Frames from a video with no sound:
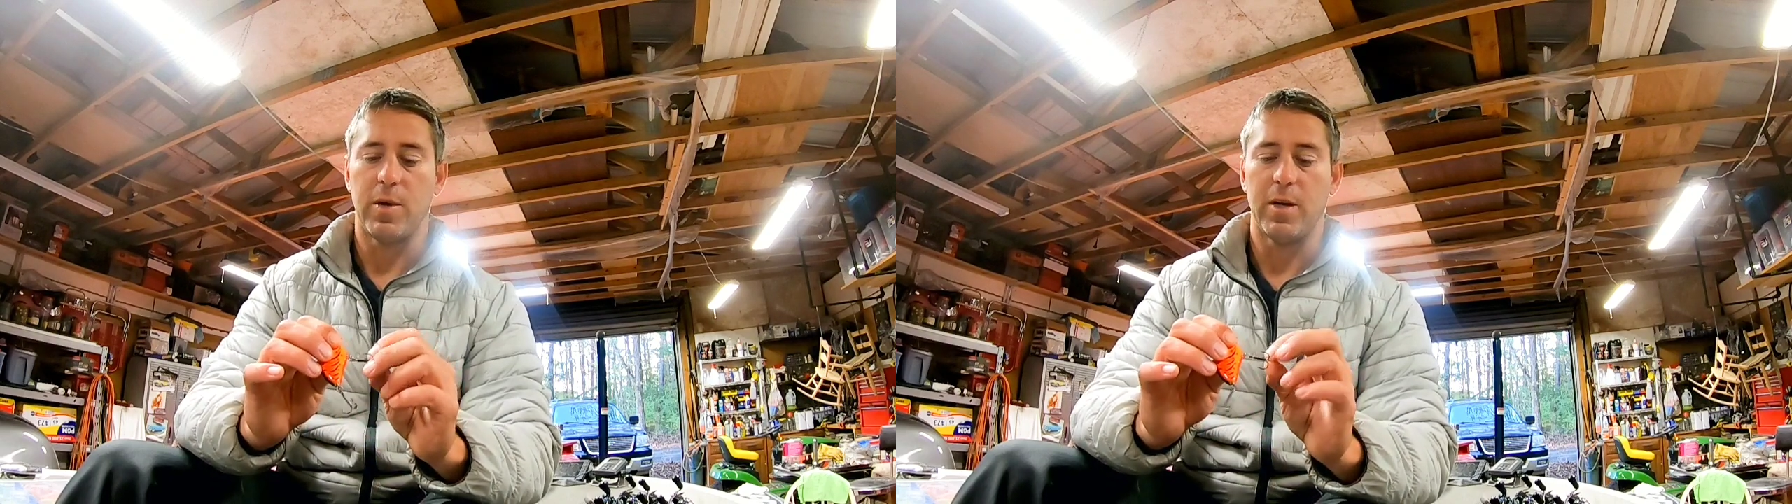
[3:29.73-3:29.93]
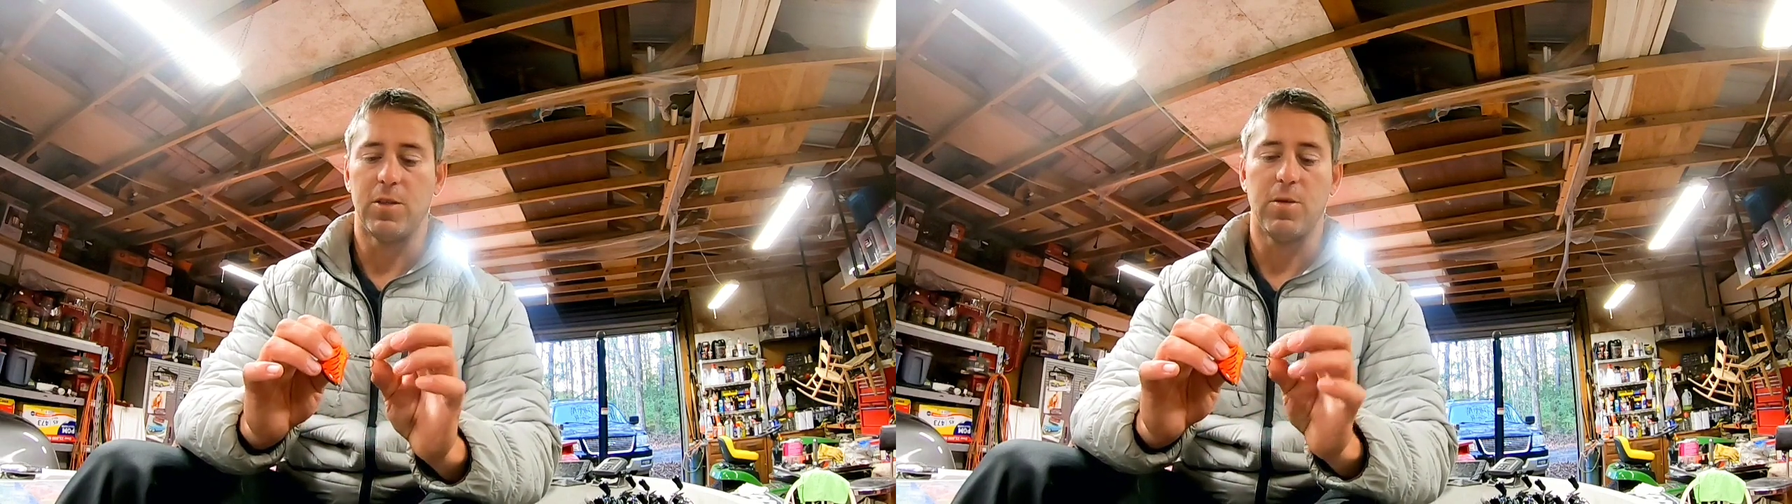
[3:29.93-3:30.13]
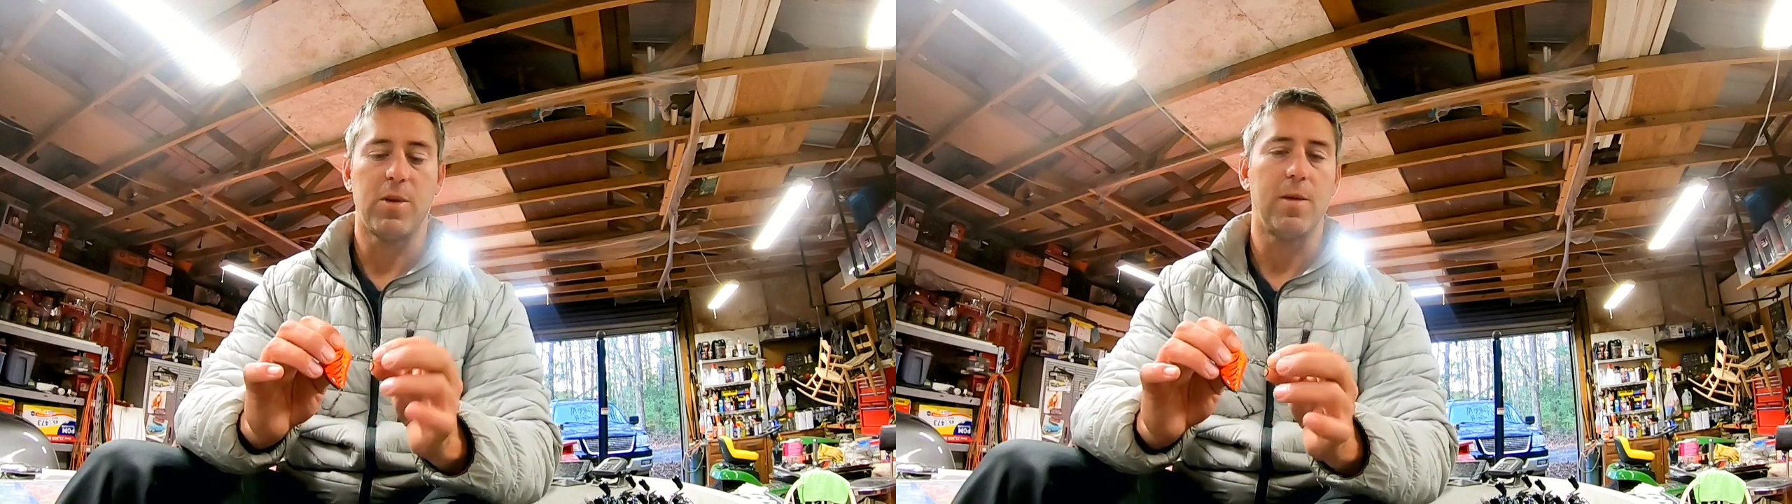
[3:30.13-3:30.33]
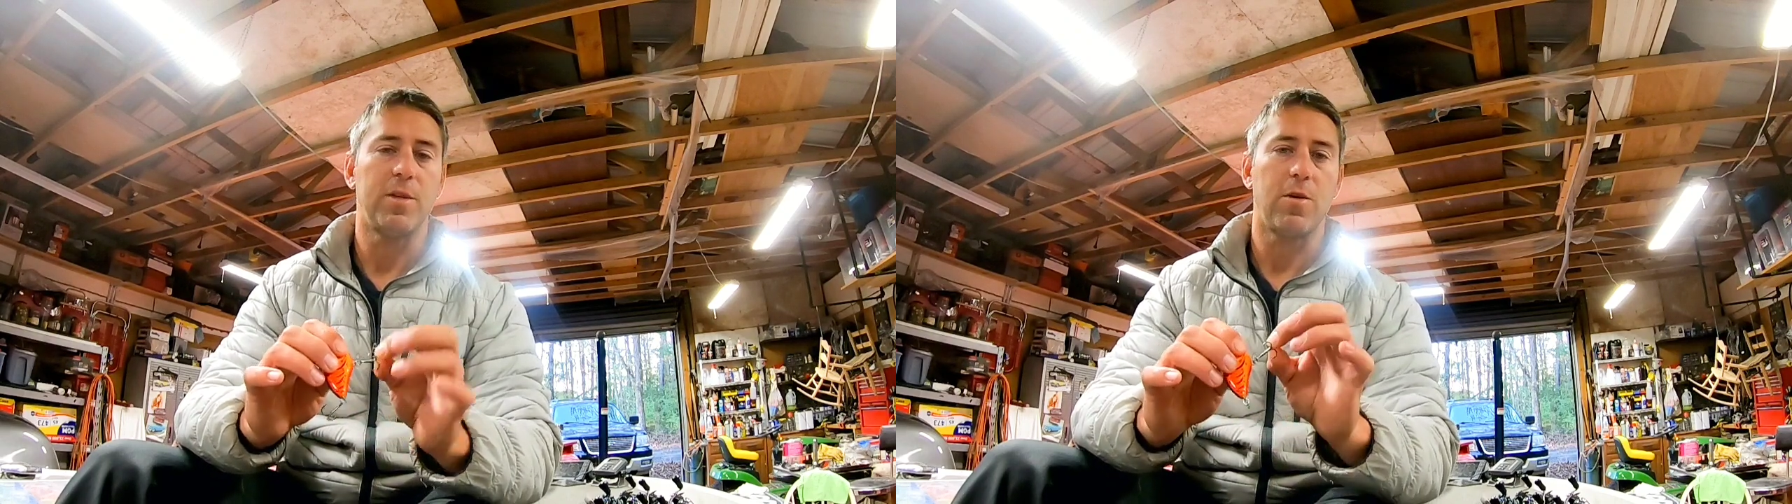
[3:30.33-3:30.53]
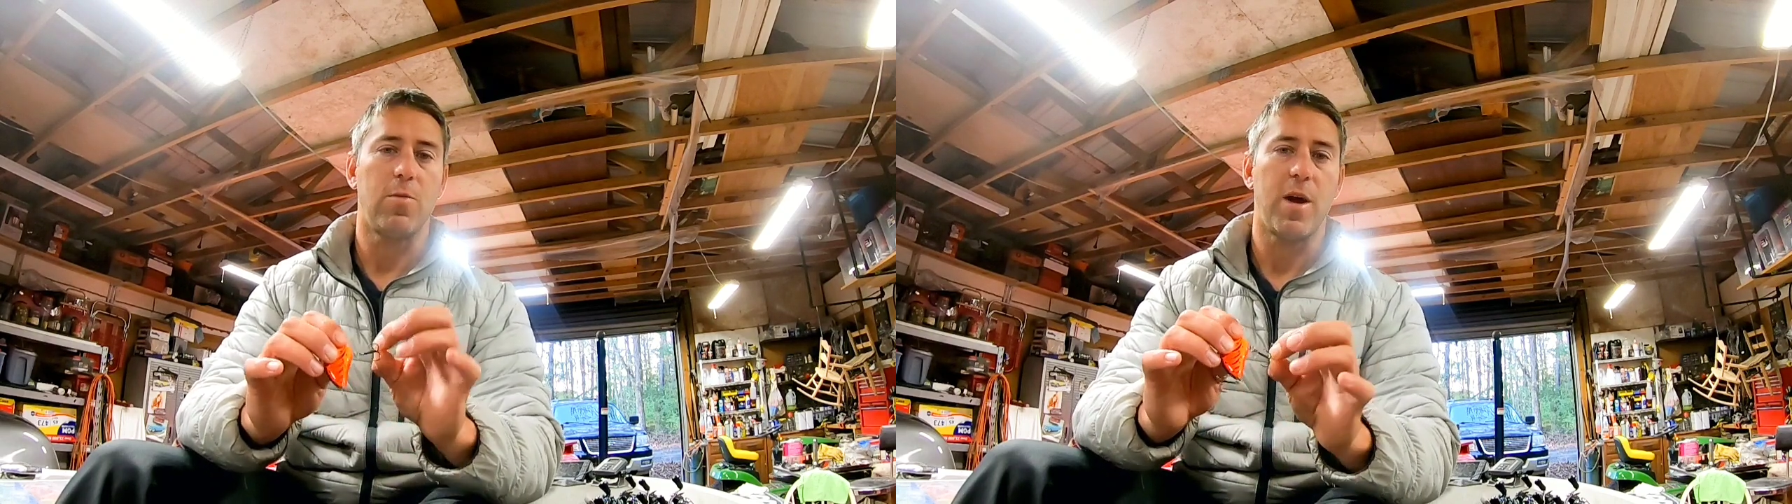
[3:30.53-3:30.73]
And sometimes
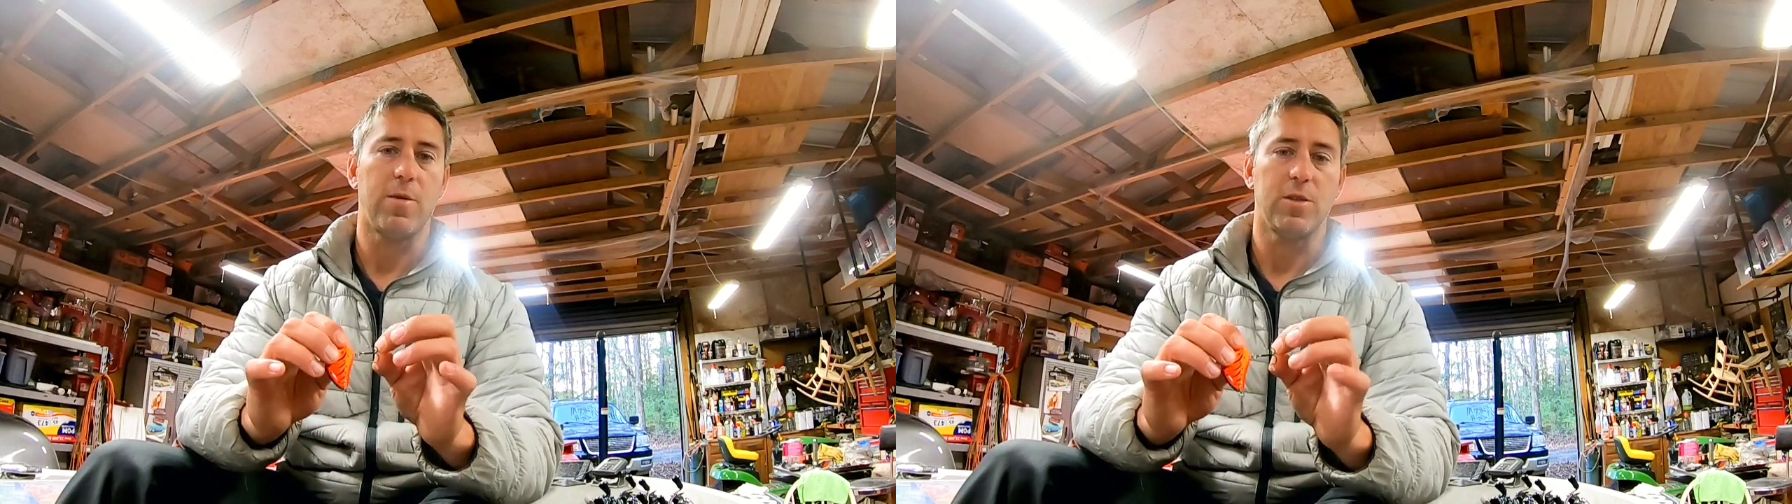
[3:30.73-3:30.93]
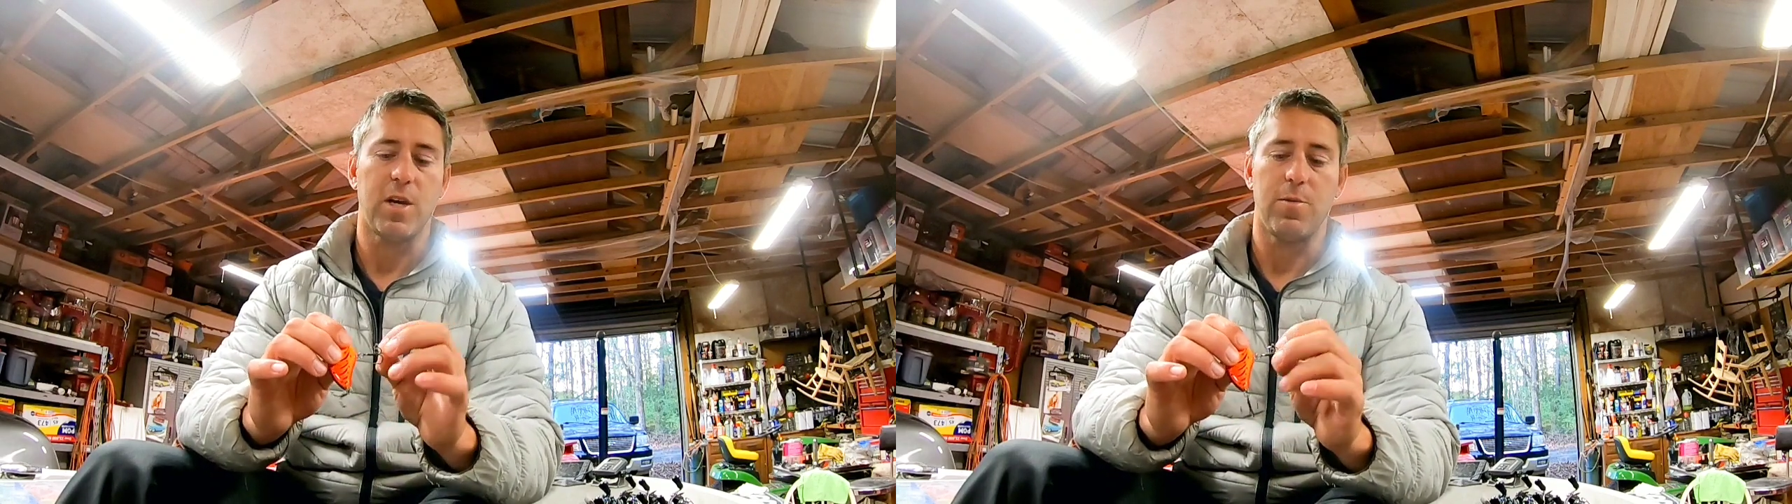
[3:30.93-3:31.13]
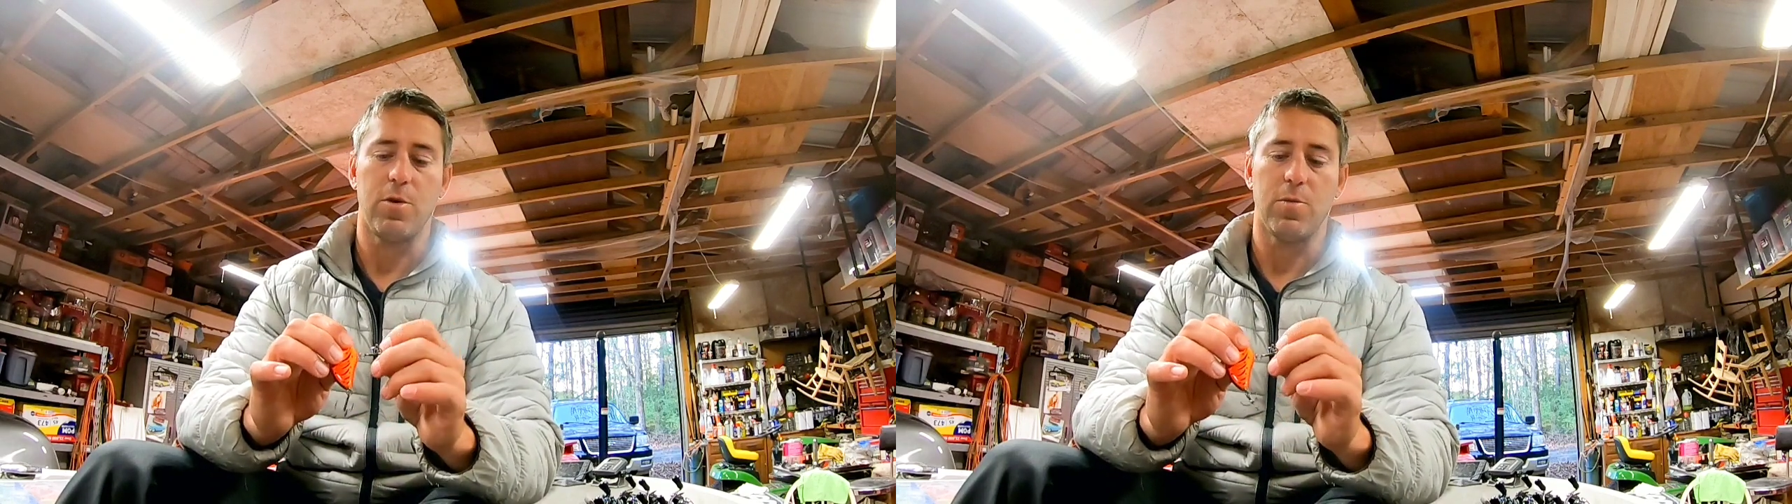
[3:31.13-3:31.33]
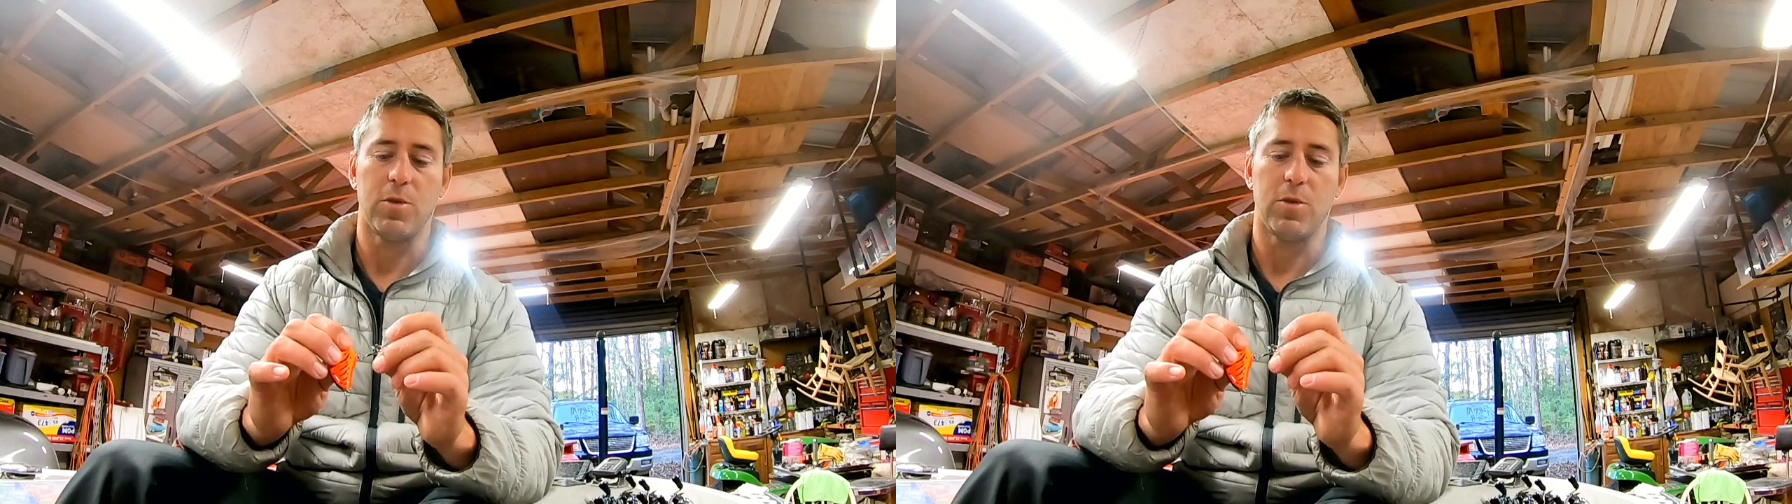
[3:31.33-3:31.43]
I'll go back with the same hook,